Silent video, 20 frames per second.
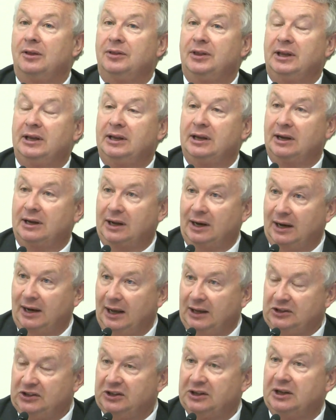the
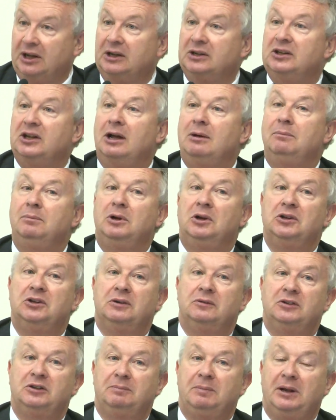classic examples
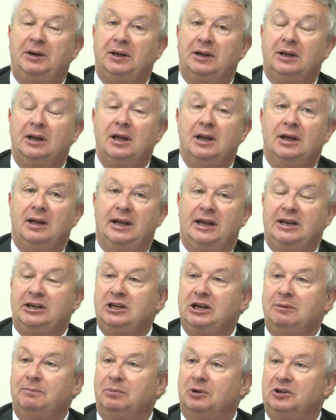of spending
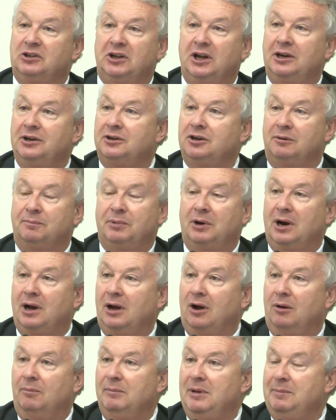80%
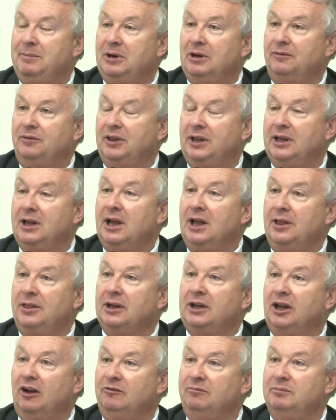or maybe of the
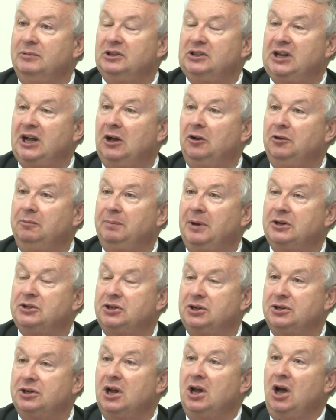government's health
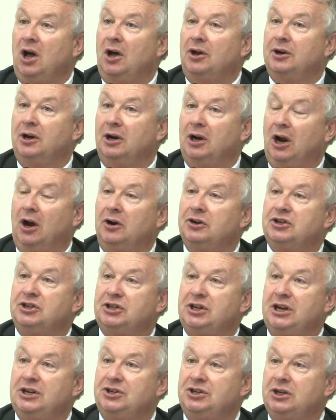budget on a large
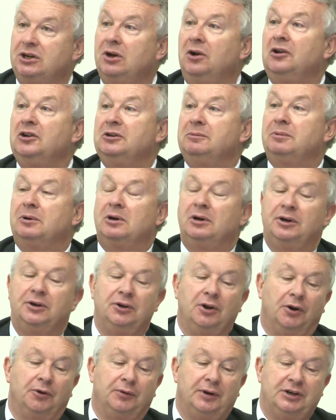teaching hospital and
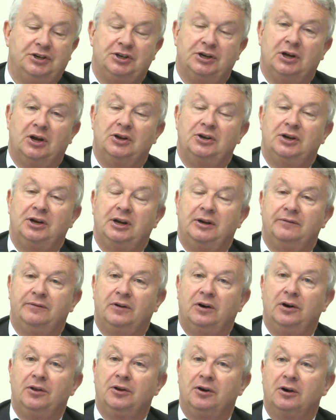not reaching out any
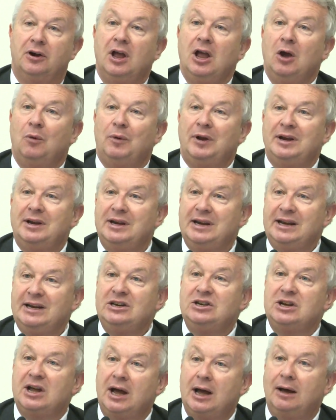further. We
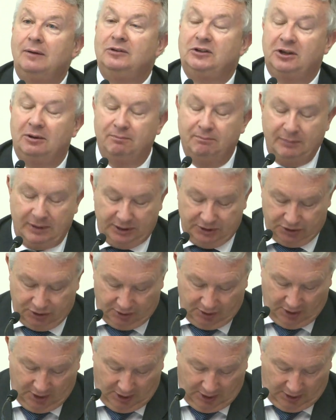need to have some
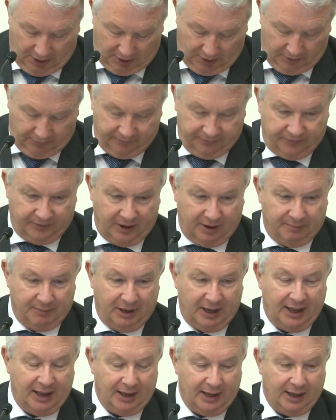measure of
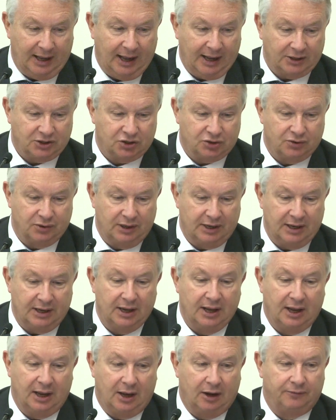
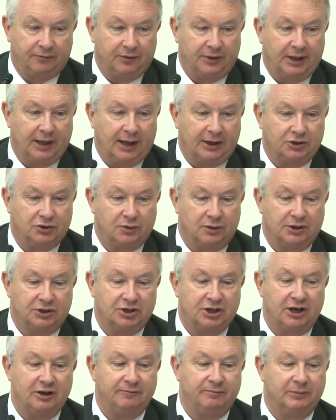the actual
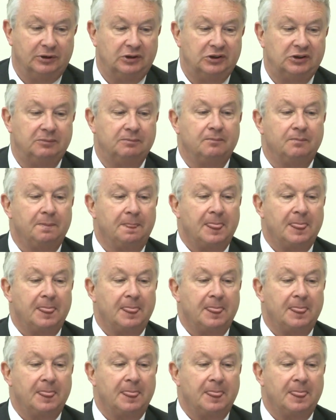achievements.